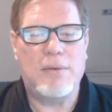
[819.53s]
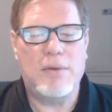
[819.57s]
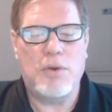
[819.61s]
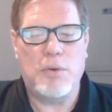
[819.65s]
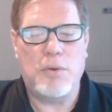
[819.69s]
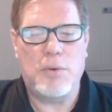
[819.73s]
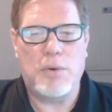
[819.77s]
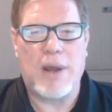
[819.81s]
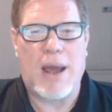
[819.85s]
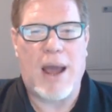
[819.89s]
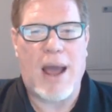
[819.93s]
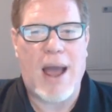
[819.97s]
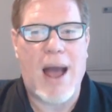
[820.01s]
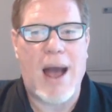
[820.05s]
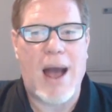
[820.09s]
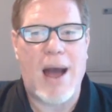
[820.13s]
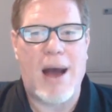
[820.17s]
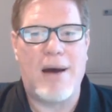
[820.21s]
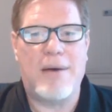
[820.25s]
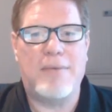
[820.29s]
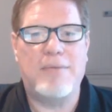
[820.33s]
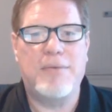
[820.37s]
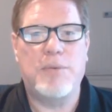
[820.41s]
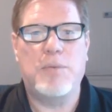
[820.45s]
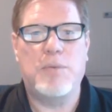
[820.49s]
you to
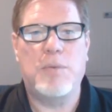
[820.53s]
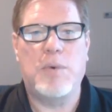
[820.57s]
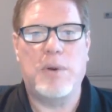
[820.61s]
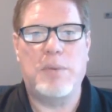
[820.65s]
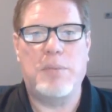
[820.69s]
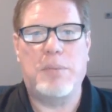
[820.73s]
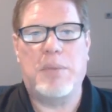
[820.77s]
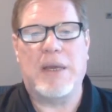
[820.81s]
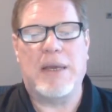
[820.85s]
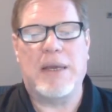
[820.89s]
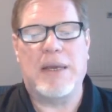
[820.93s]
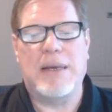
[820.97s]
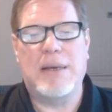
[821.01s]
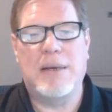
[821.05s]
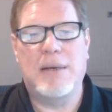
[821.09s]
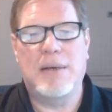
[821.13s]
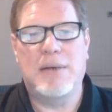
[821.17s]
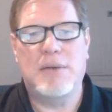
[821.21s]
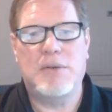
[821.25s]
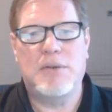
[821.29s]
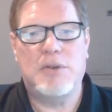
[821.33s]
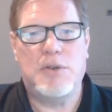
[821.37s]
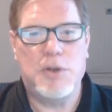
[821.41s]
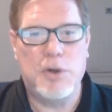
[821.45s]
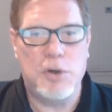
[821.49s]
have would be
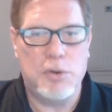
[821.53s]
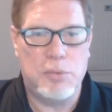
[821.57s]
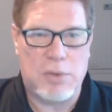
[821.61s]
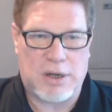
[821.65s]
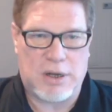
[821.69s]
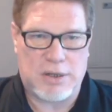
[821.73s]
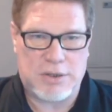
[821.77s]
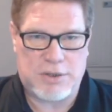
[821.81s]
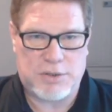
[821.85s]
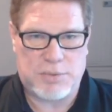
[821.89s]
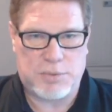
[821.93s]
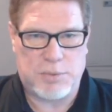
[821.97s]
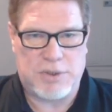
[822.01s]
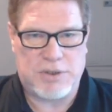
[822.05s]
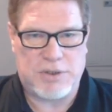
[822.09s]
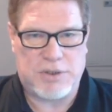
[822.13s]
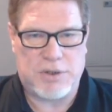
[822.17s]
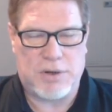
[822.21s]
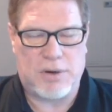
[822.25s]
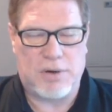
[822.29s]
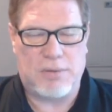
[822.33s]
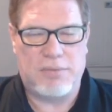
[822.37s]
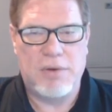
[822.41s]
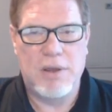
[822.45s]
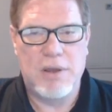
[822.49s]
2 months
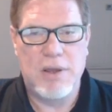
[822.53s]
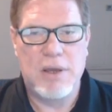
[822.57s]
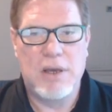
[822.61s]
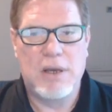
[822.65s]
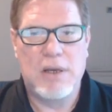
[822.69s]
reserve.